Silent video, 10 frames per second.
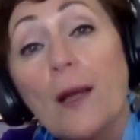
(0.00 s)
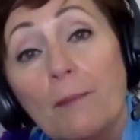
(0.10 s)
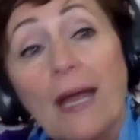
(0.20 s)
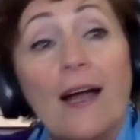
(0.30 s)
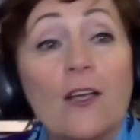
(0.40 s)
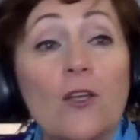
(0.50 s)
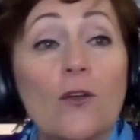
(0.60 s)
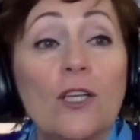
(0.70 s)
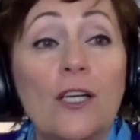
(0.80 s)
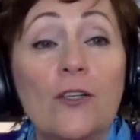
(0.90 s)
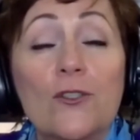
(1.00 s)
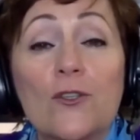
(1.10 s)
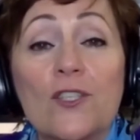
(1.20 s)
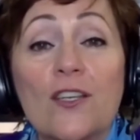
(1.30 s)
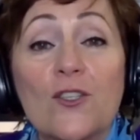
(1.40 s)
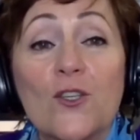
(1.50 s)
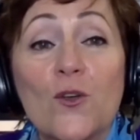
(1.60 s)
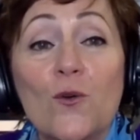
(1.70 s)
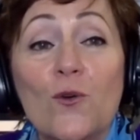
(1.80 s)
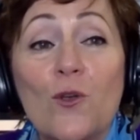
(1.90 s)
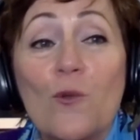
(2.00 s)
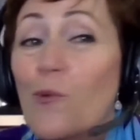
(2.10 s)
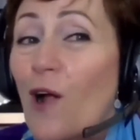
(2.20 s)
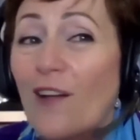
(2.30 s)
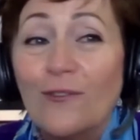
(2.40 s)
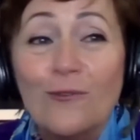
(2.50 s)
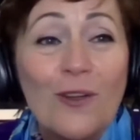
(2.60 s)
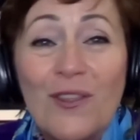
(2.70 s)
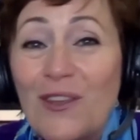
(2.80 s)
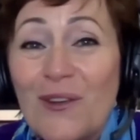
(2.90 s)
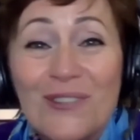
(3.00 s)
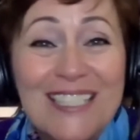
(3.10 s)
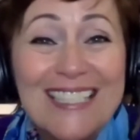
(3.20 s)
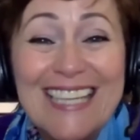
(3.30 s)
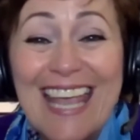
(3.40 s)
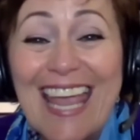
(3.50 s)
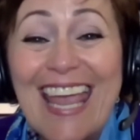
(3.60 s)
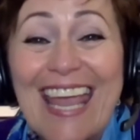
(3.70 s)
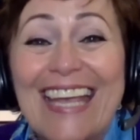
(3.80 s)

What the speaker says: back, you'll introduce us to who you brought with you today.